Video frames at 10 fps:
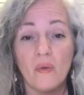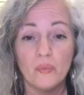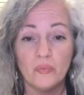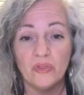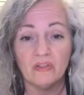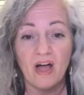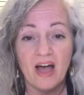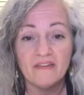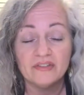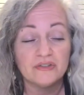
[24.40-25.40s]
the
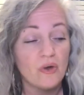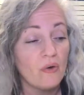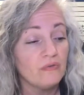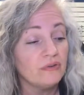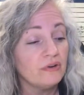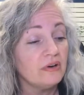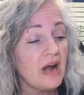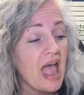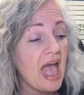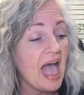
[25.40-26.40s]
live is over.
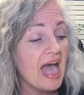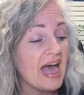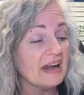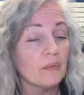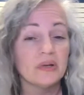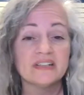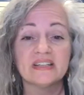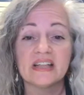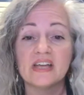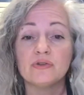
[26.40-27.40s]
And I wanted
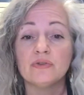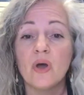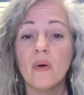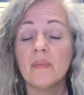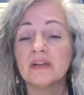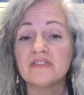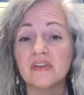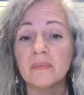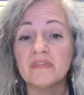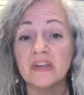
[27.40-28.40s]
to let you know about
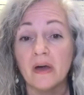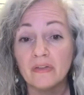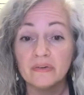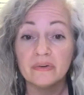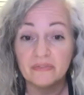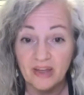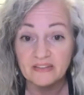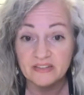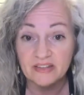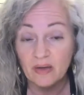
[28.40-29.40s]
some of the other
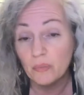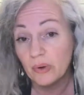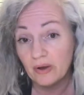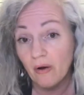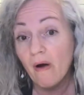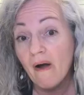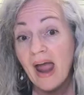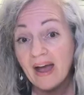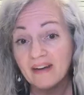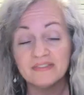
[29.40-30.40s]
events that we are
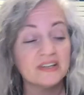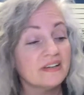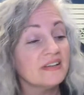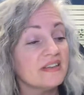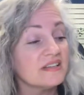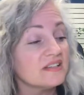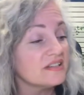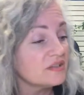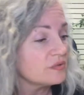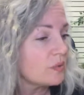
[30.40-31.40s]
having
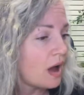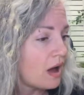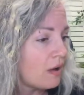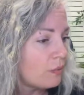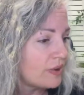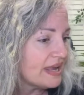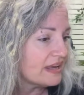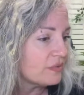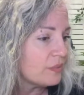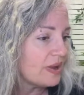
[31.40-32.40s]
this
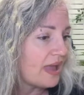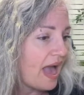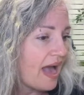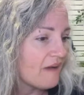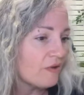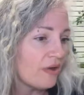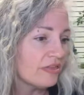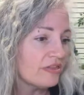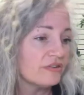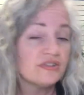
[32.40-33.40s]
week. We have
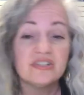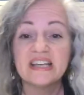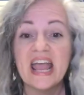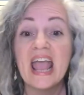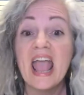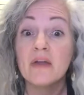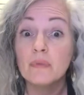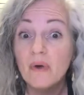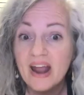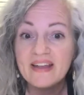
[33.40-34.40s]
on Thursday a
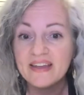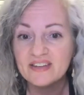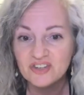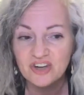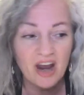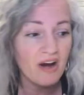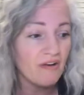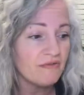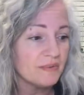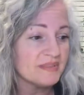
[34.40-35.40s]
Reiki
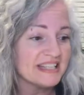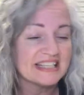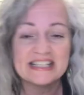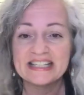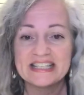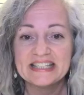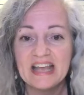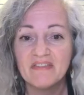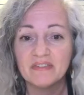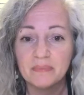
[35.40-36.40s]
share from 6 to
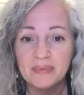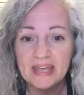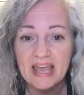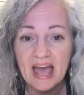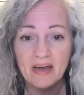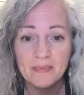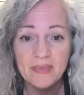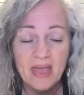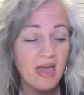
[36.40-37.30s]
7 p.m.